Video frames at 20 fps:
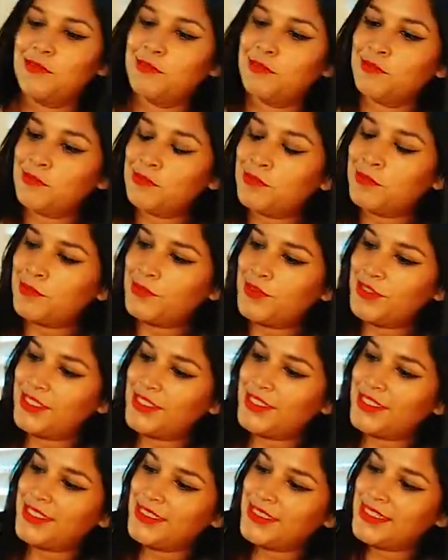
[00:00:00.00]

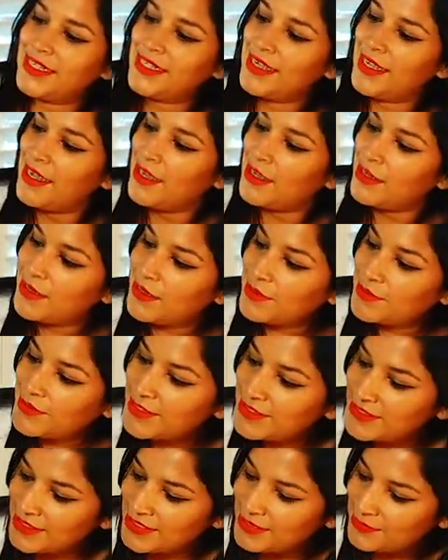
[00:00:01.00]
gorgeous
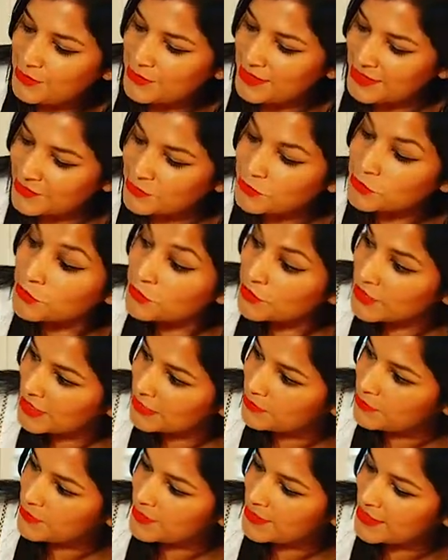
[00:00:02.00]
lotus print or
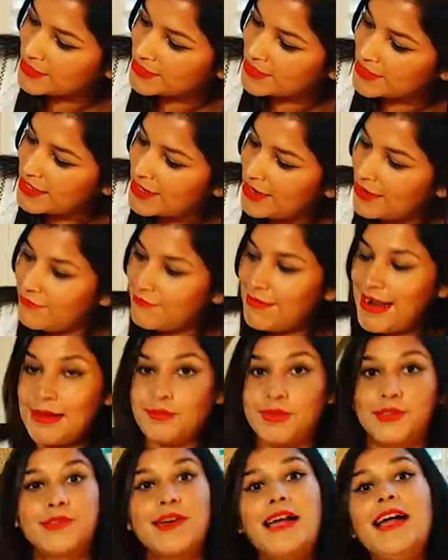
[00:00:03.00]
orchid print
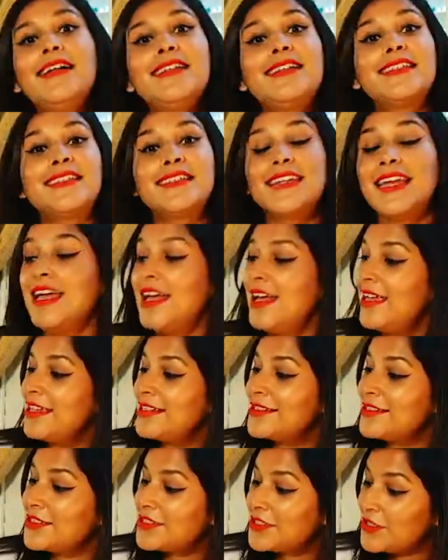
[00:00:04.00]
wrap dress.
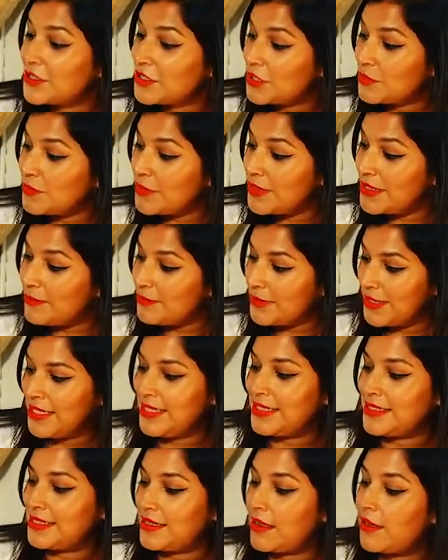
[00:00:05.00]
It's such a pretty
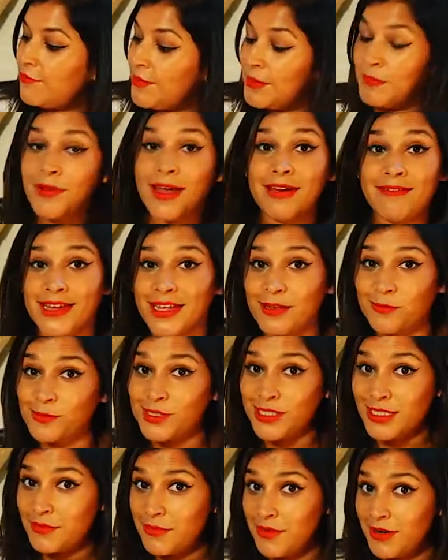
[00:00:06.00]
piece. I've been wearing it all
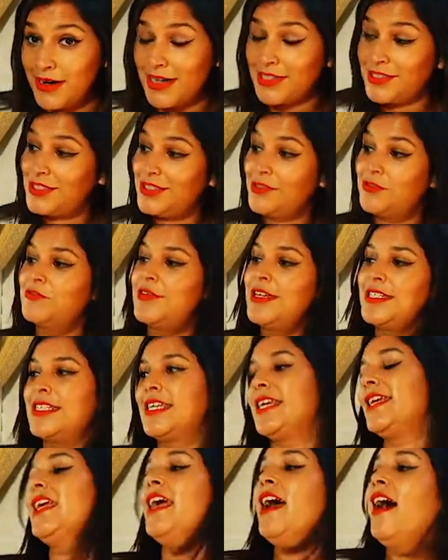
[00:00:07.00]
summer actually
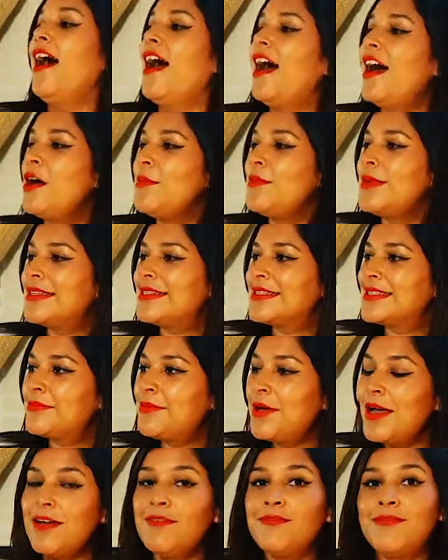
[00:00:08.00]
already. It's the
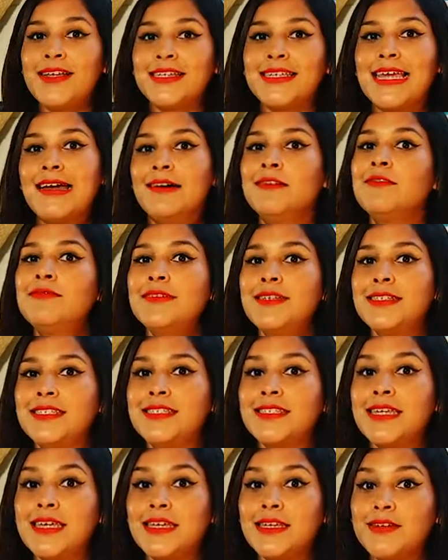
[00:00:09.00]
perfect outfit to
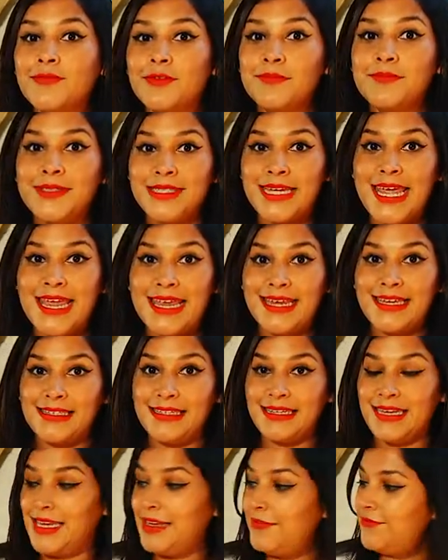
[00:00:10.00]
take you from day
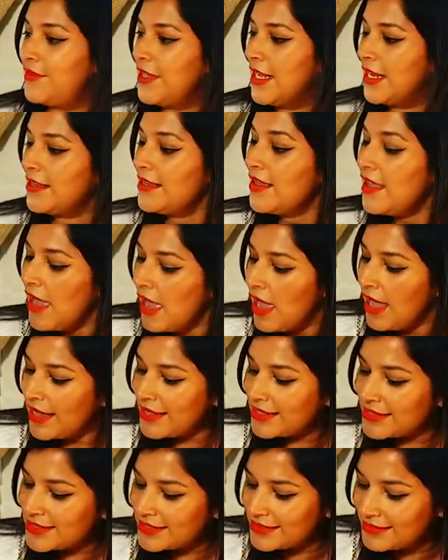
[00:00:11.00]
to evening.
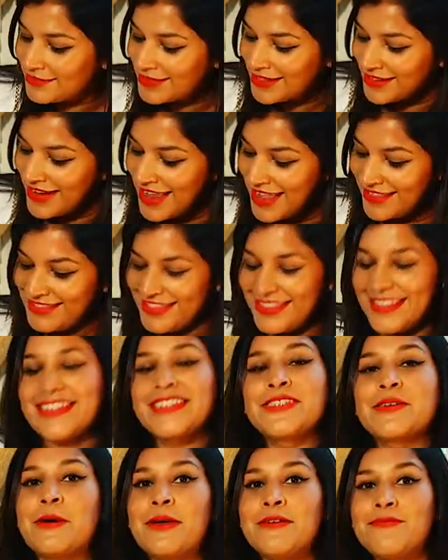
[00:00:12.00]
The length is
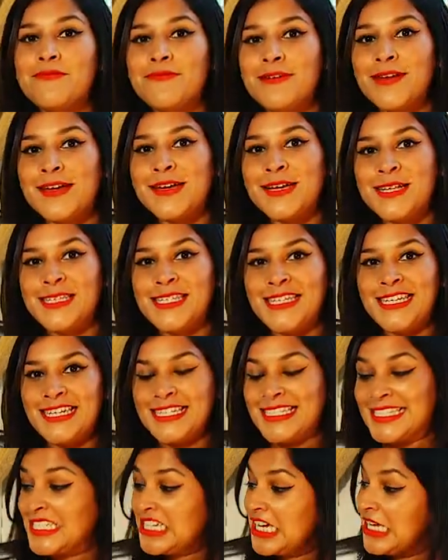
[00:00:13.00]
quite flirty
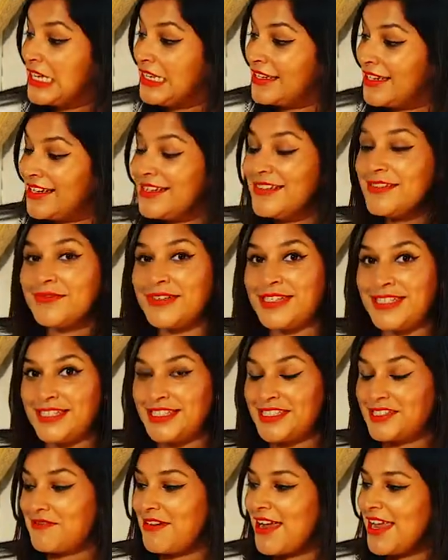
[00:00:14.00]
and girly, which is
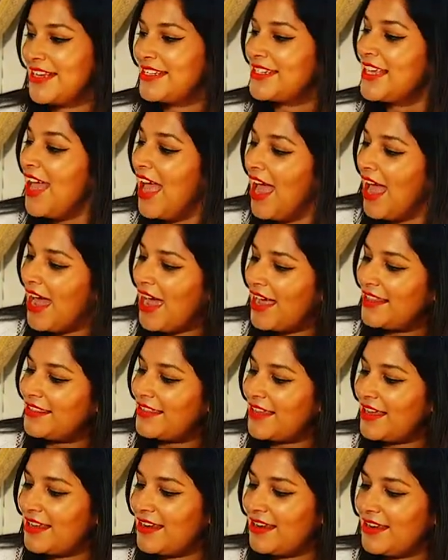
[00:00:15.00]
great. And
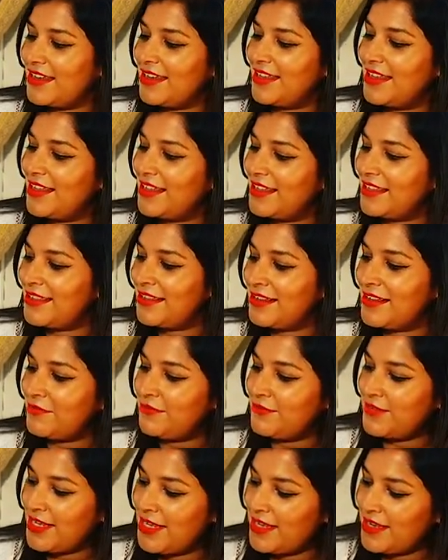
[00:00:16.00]
then the
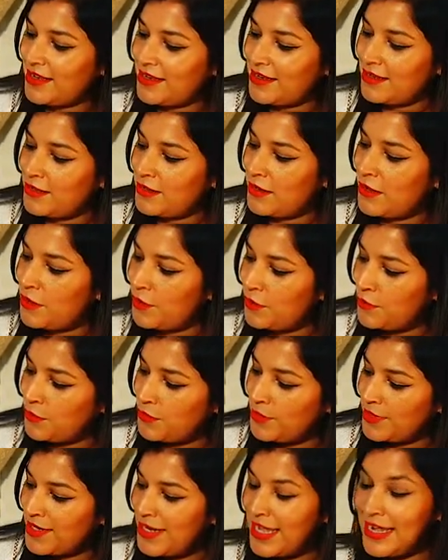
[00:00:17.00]
lovely
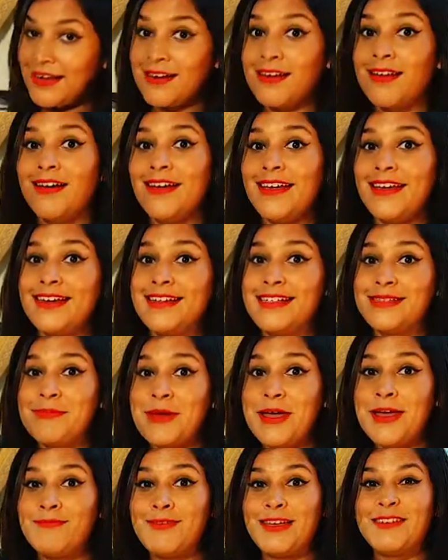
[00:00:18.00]
low neckline is
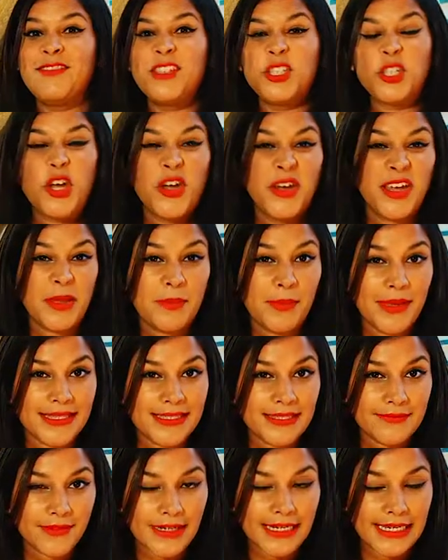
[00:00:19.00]
perfect for showing a
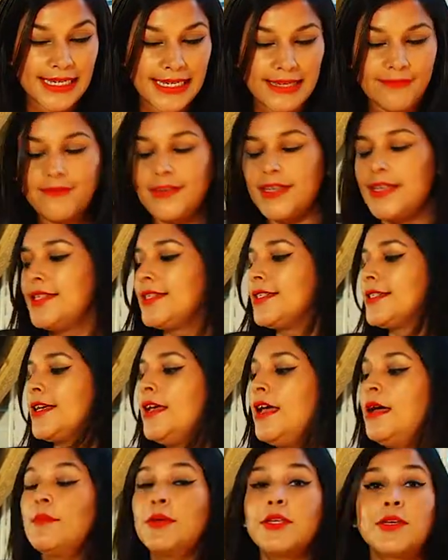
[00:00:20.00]
bit of cleavage.
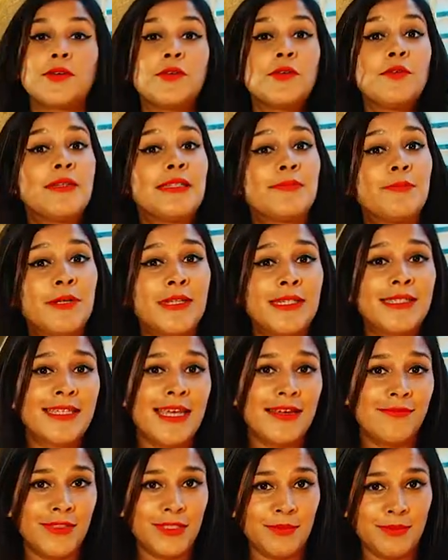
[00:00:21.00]
But you can always put a
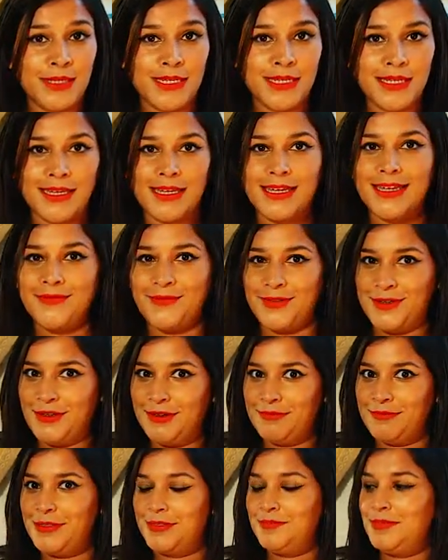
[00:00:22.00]
safety pin in it if you don't
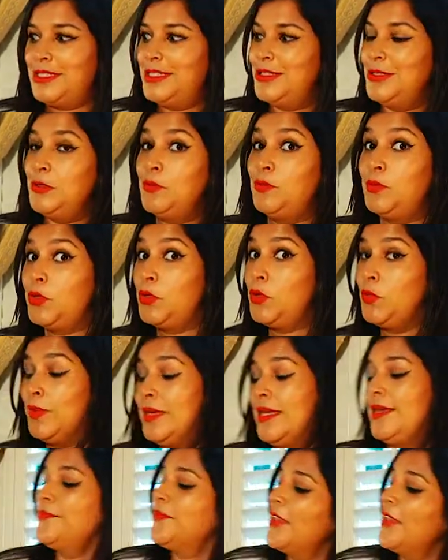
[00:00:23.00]
want to be too booby.